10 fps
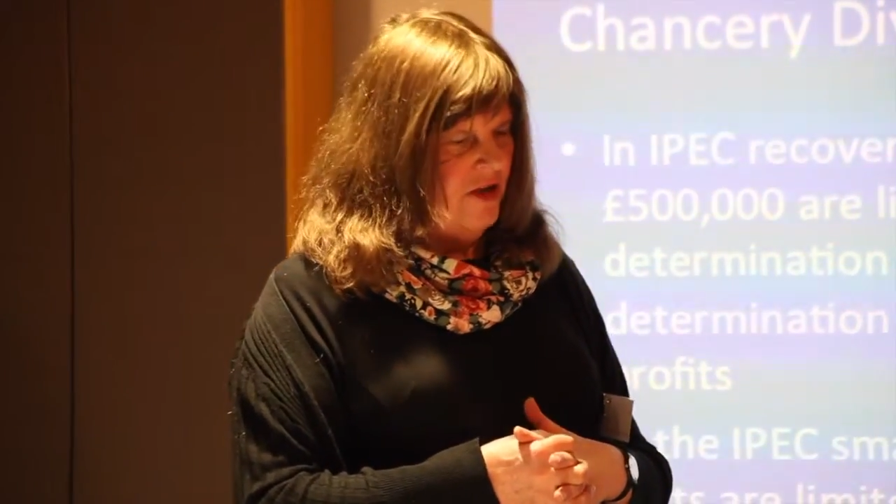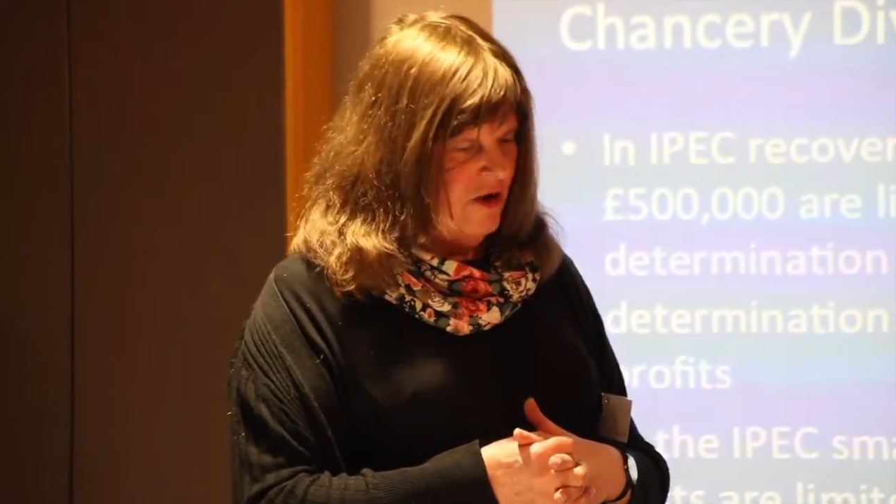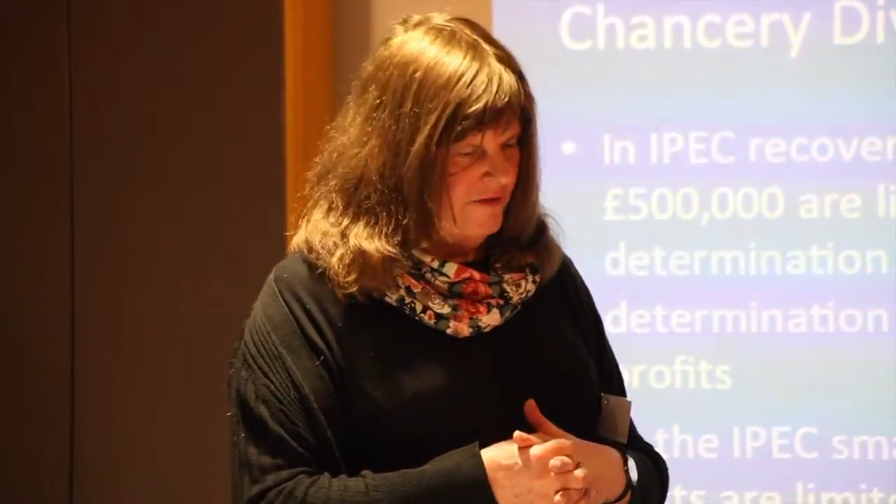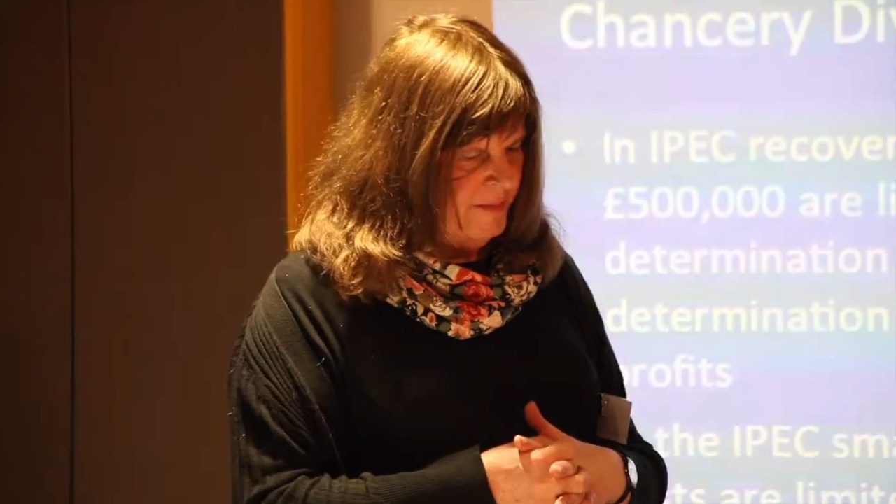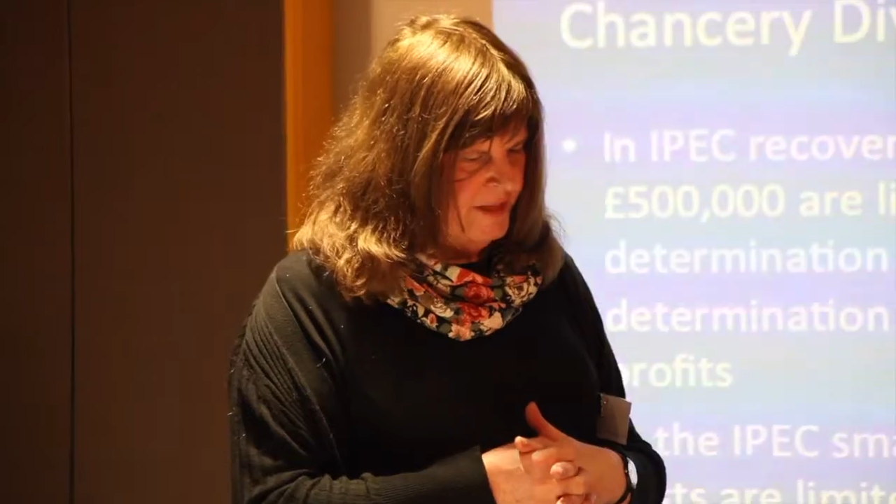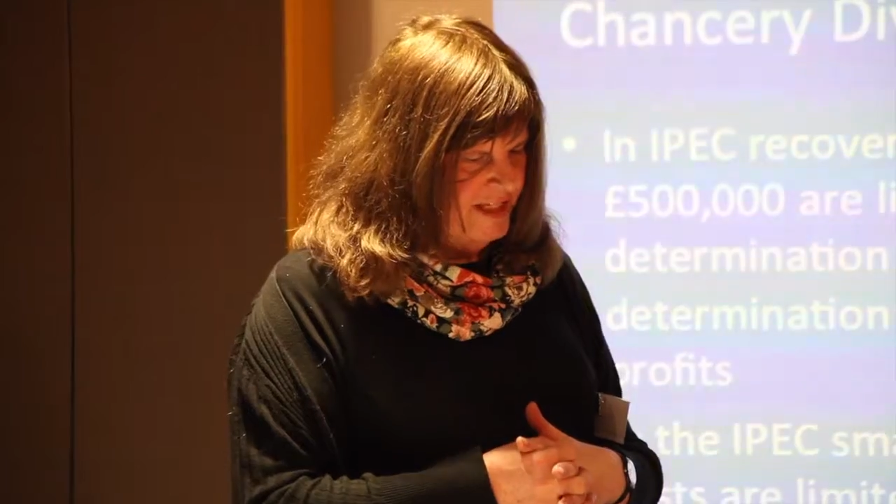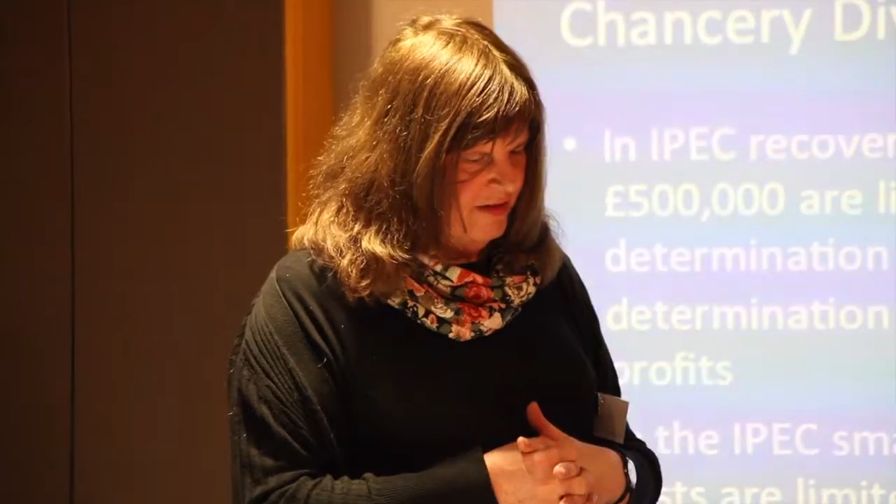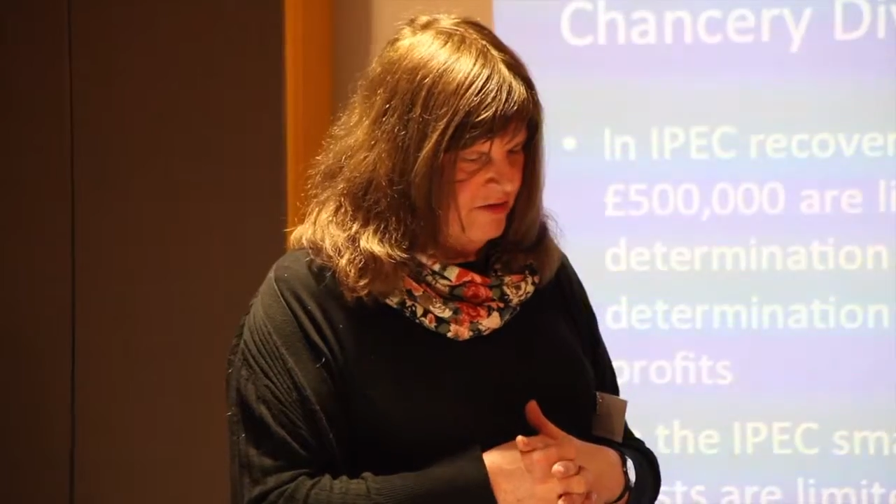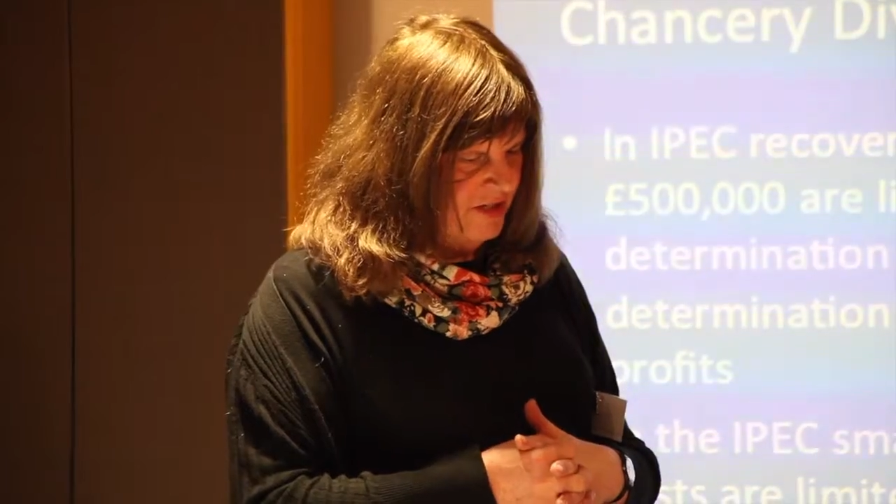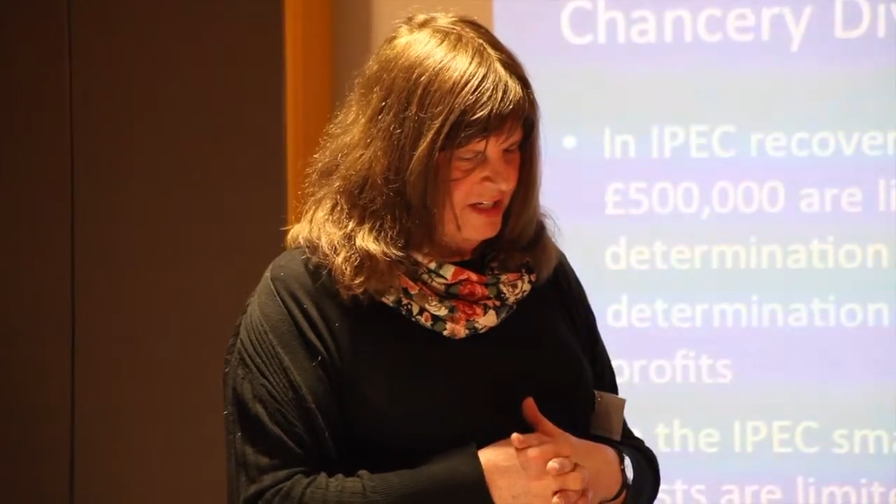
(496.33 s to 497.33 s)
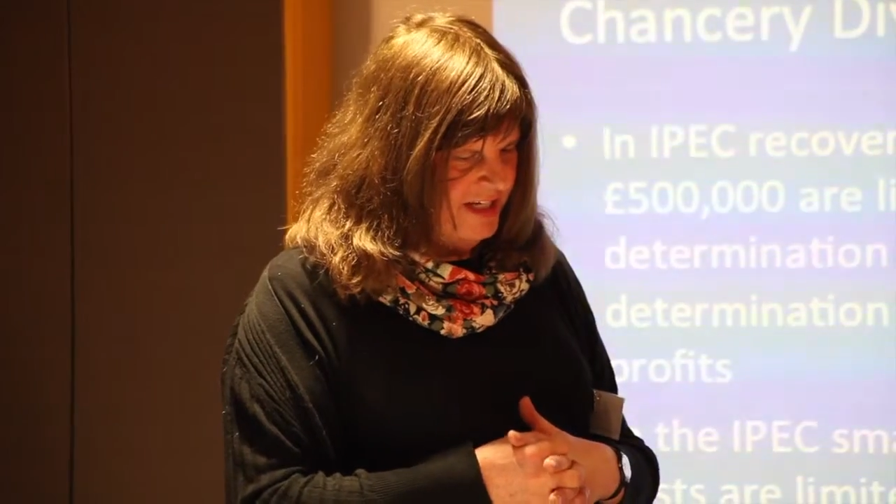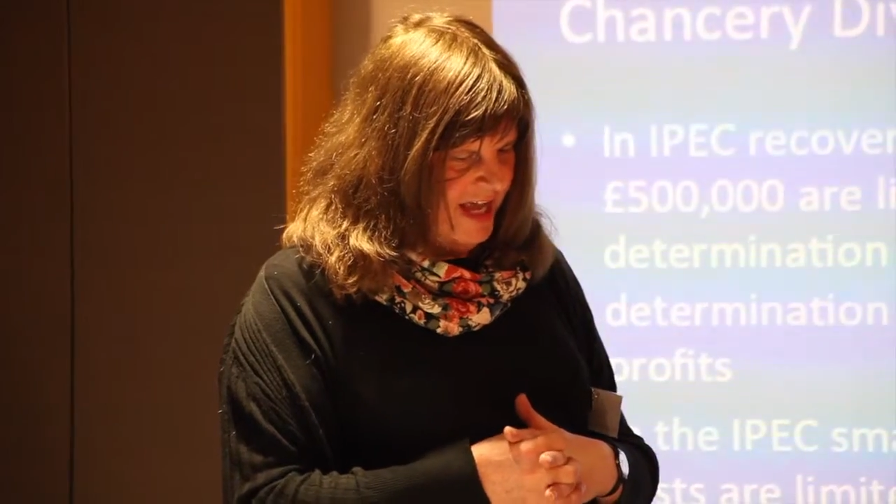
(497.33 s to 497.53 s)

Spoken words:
cough up his ill-gotten